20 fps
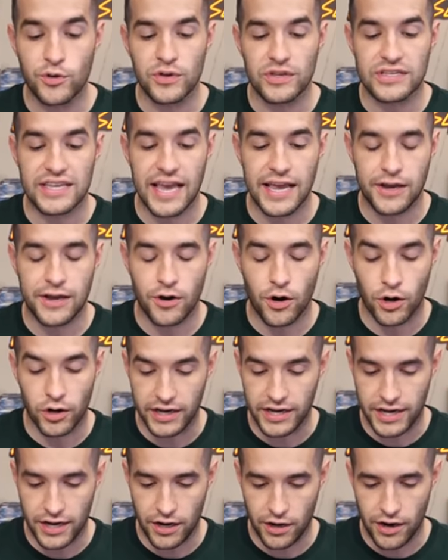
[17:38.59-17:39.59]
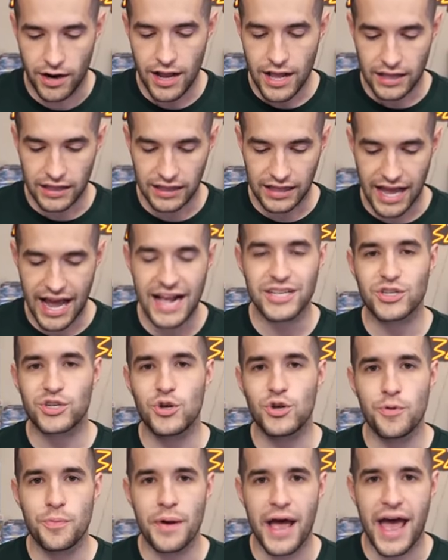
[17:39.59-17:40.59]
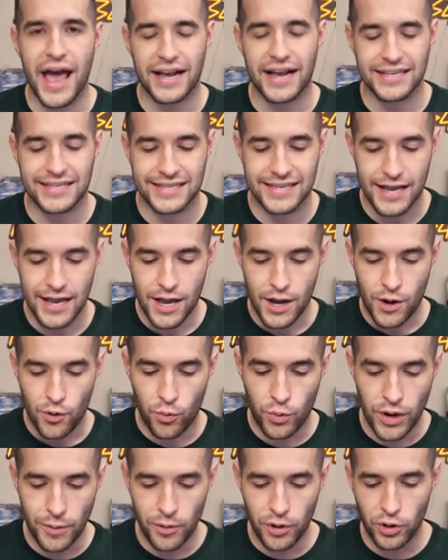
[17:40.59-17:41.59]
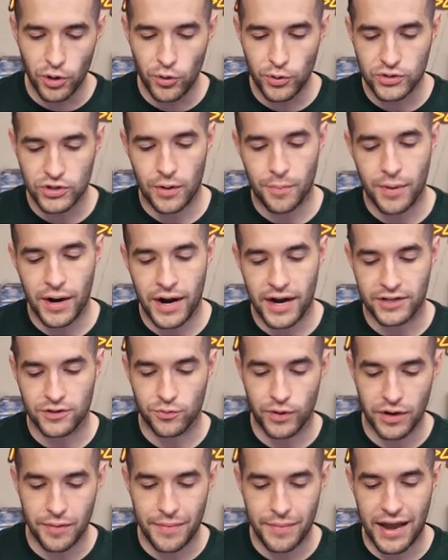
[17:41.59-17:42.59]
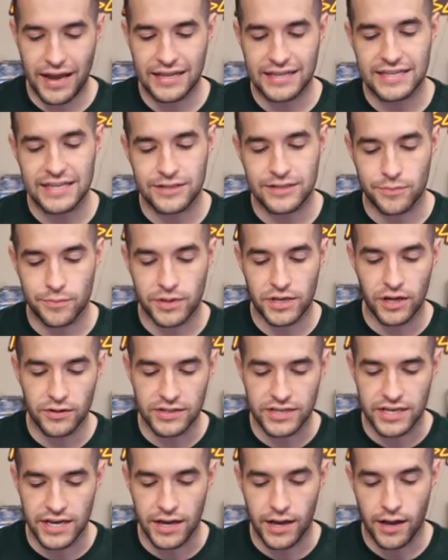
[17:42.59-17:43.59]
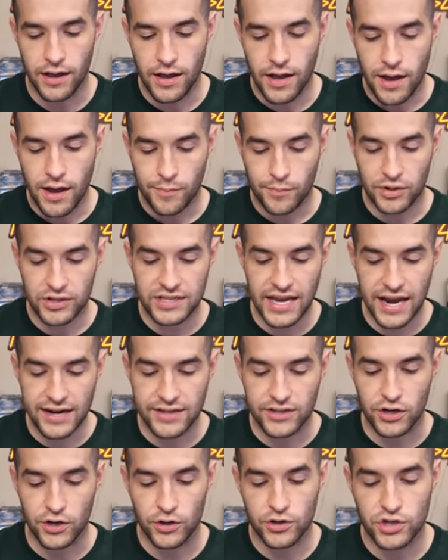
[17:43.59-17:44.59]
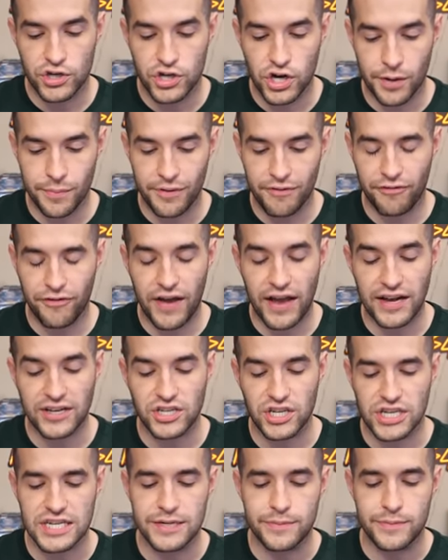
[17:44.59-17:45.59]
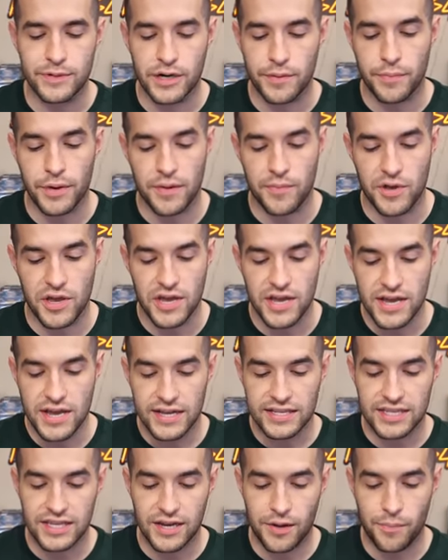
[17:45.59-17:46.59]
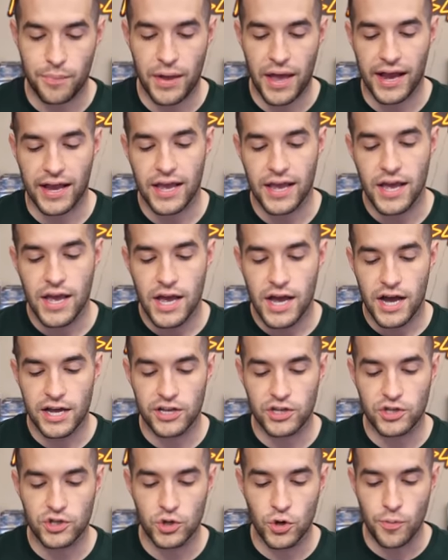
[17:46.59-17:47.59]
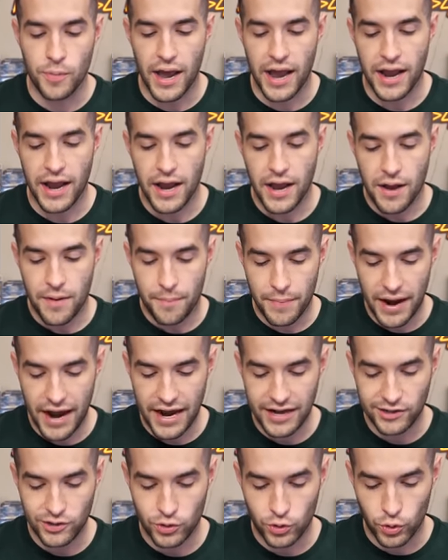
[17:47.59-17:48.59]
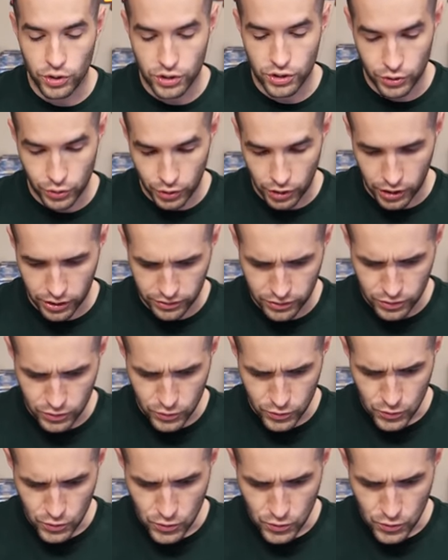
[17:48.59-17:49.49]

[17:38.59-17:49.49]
do this. Gate Guardian here. Last 2 packs. We will lose our minds. Ring of Magnetism. Guiltia. Protector. Germ Infection. Come on, baby. Stimpak. Hayasube. Mass Sorcerer.